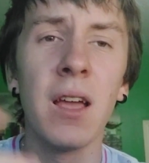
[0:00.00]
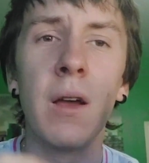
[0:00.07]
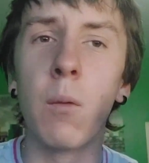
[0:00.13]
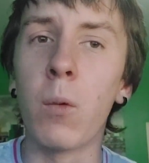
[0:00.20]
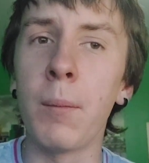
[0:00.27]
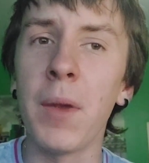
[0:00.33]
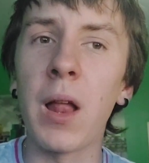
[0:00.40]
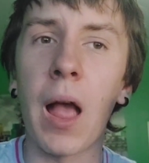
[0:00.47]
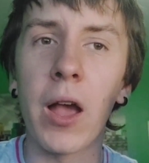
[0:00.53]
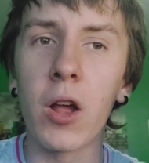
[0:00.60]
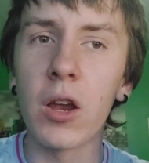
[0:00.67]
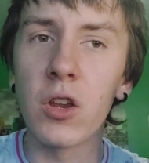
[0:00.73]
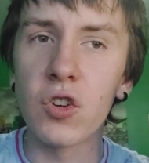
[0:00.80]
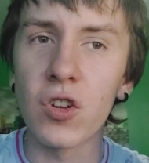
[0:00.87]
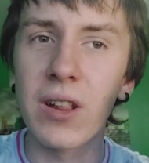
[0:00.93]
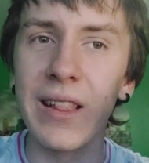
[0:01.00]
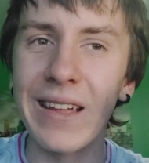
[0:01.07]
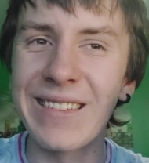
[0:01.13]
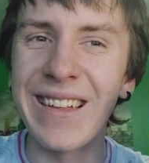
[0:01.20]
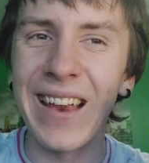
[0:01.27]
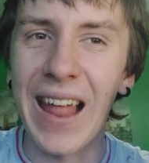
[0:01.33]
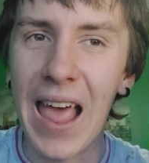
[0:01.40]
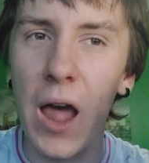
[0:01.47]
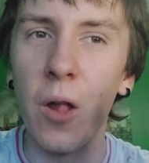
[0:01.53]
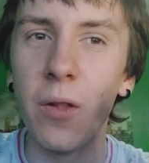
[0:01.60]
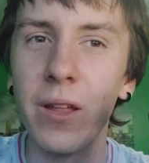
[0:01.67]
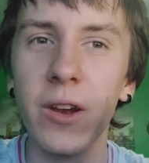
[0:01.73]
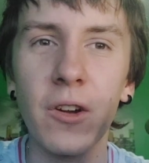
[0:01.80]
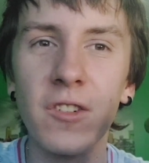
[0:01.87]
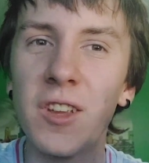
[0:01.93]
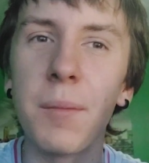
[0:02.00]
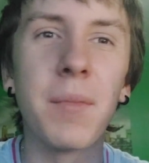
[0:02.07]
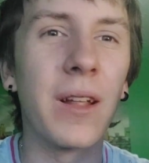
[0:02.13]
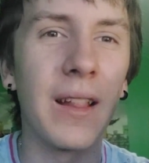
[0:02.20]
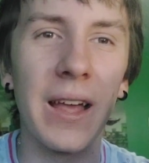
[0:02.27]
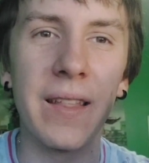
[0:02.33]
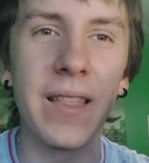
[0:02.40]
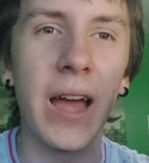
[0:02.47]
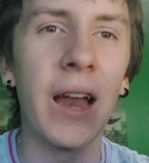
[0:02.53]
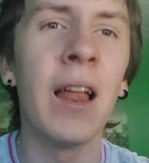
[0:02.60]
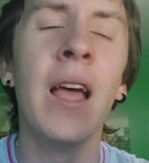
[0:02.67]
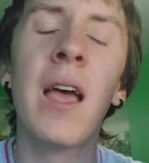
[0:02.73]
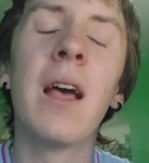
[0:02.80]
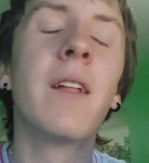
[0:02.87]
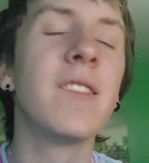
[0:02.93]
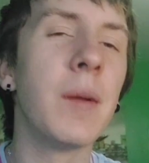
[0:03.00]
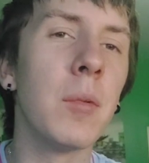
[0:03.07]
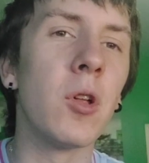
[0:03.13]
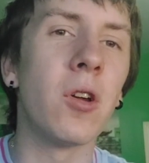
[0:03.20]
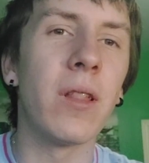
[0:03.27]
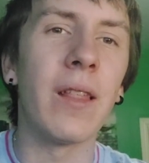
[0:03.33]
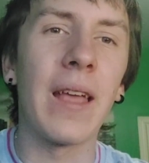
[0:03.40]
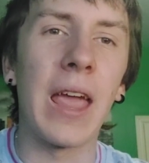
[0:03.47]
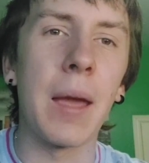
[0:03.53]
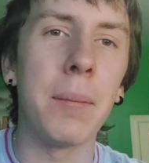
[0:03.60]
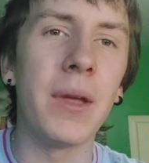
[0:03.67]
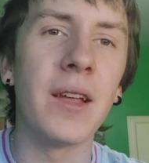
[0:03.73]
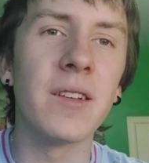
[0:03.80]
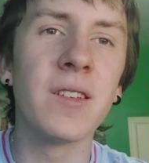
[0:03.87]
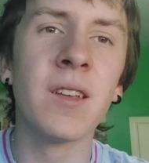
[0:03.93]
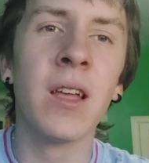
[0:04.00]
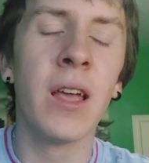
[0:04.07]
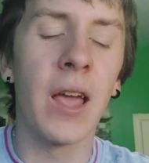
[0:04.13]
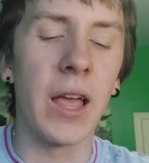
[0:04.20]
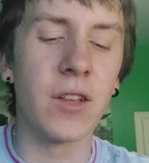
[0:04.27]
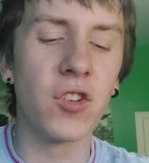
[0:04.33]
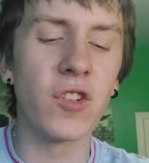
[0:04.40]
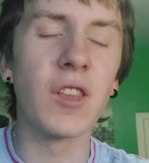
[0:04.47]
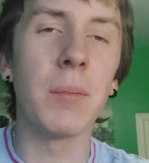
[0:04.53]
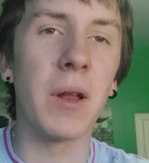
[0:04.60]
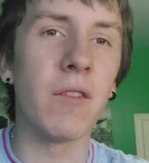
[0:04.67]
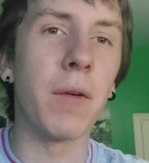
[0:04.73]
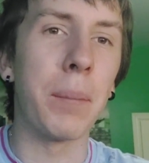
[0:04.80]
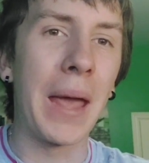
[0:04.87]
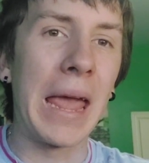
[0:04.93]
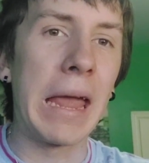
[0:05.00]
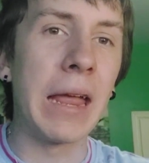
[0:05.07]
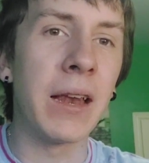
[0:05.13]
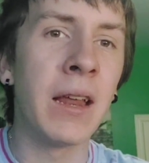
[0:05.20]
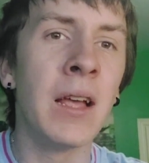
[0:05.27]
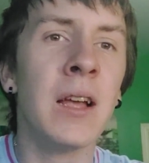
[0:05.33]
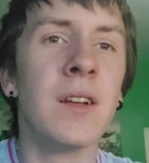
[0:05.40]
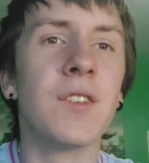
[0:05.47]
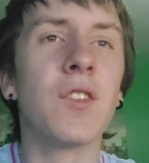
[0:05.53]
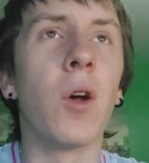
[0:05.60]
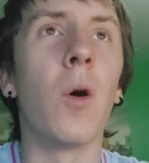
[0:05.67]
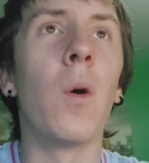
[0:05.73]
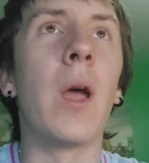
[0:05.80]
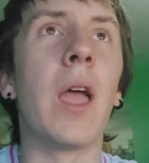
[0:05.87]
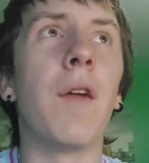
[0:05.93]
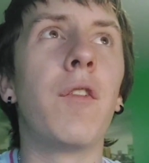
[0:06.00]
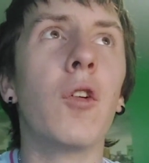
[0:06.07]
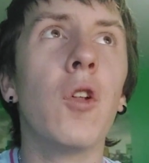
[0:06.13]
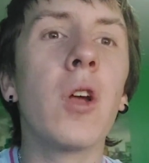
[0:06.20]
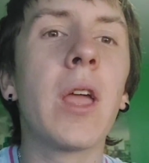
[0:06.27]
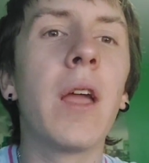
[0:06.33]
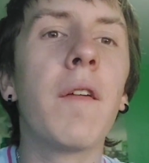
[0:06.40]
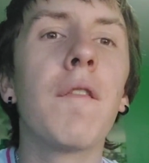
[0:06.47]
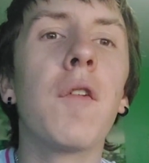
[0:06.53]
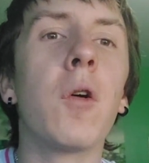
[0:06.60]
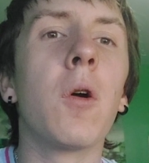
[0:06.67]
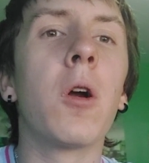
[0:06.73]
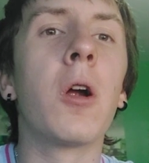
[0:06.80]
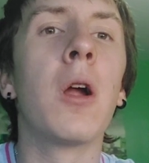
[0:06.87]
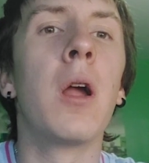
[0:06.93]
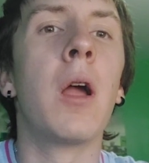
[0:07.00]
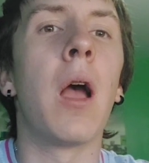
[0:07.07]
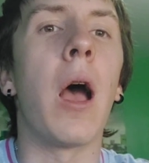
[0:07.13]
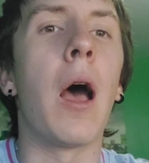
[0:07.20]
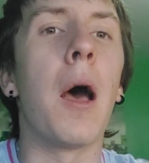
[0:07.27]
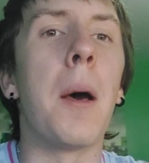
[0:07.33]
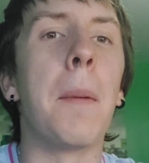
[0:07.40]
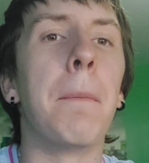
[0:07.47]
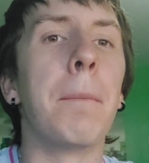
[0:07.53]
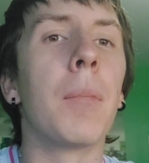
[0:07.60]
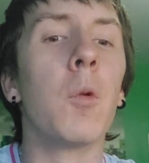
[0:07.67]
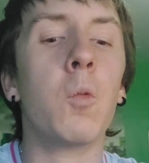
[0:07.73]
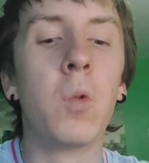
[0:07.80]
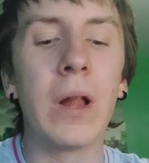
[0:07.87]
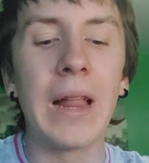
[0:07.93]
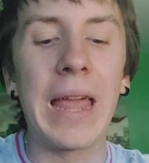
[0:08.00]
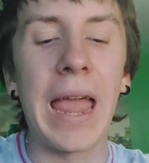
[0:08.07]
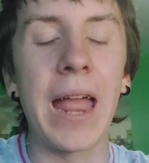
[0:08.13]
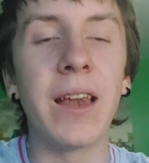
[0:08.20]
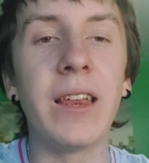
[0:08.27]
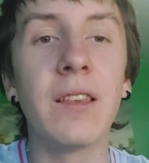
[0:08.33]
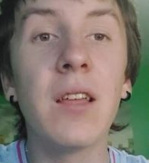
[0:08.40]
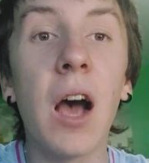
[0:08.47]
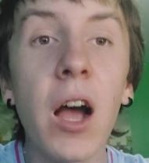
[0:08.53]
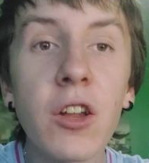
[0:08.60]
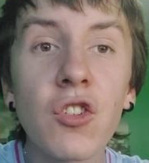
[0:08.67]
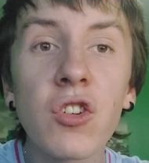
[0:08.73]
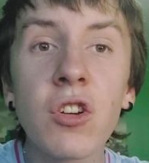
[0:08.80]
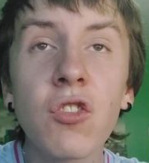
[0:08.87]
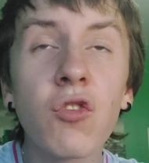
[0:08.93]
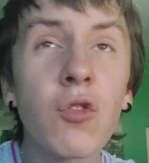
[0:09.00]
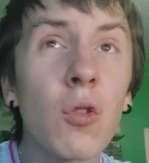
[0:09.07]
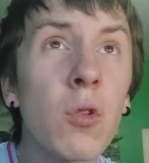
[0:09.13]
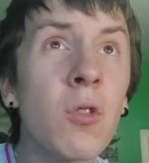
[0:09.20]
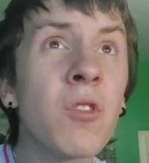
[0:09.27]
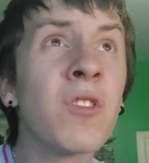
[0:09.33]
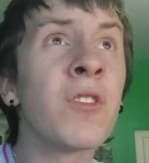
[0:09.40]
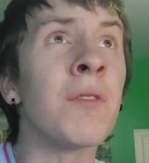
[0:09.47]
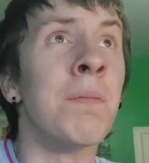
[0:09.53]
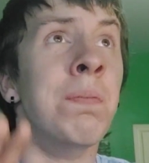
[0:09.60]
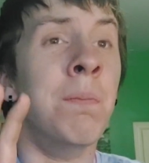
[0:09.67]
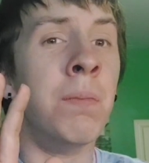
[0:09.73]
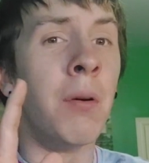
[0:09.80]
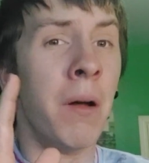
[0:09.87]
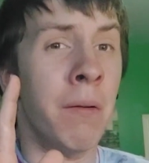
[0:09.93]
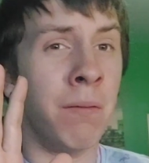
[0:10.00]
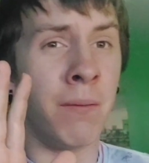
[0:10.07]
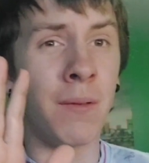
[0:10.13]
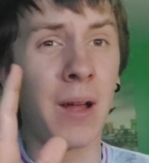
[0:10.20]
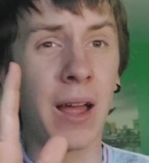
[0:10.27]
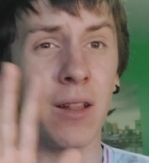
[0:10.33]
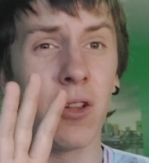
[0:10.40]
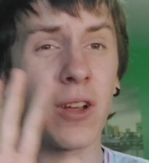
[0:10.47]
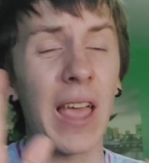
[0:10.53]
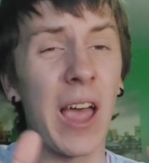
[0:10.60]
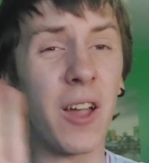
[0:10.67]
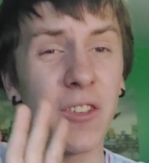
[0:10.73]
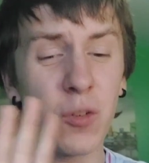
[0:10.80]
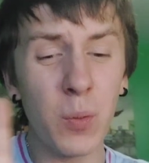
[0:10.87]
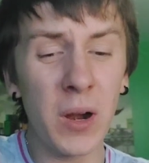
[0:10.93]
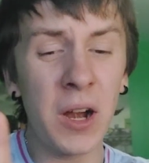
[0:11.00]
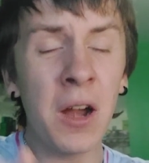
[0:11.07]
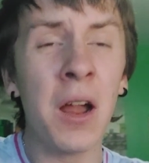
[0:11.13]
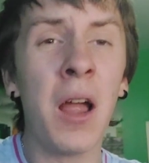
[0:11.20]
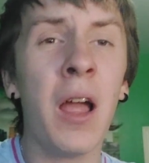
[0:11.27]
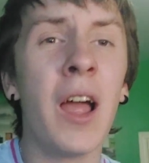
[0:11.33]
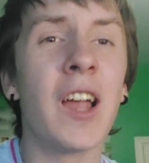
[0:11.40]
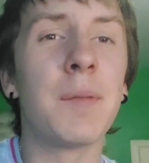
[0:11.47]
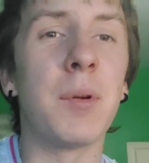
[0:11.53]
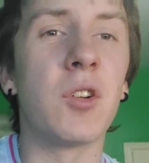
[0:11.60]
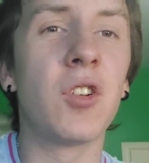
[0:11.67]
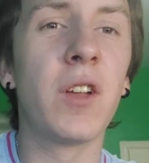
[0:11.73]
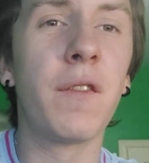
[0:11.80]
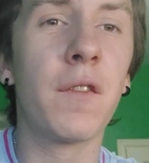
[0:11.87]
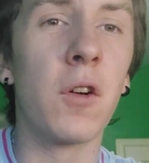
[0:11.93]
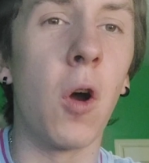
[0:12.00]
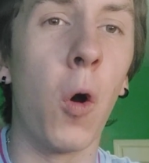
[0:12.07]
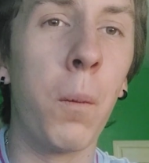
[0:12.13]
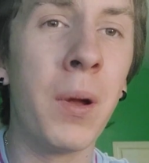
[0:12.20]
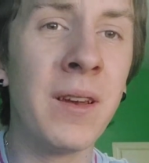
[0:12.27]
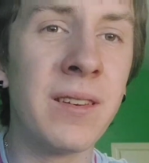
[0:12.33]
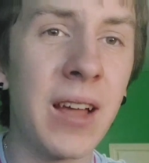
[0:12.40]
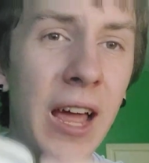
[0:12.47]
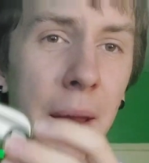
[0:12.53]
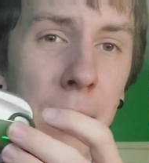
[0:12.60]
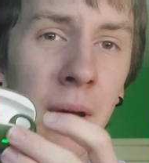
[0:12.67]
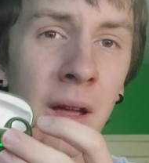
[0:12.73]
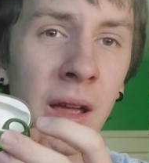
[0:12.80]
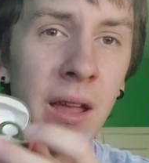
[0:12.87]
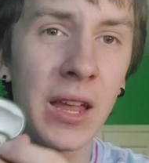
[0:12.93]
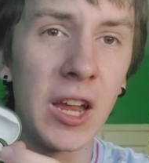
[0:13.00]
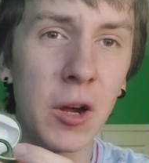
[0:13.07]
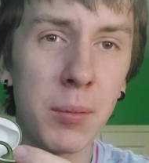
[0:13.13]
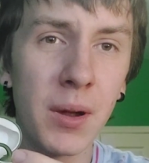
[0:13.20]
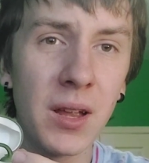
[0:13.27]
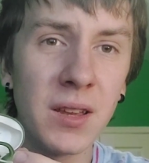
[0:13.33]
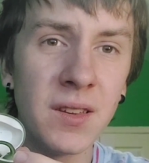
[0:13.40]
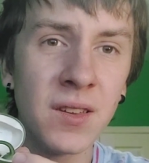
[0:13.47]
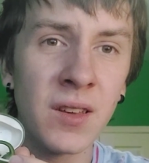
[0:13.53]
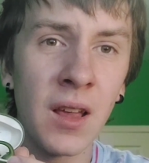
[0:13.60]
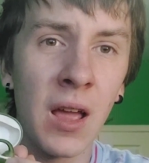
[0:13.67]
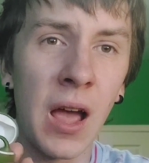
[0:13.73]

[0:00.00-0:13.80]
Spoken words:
With me, I could have just clicked and held it or something like that, similar to the Ambis. It's just a bit of a pain. So if you're looking for really handy touch controls, I look elsewhere, especially for open type earbuds.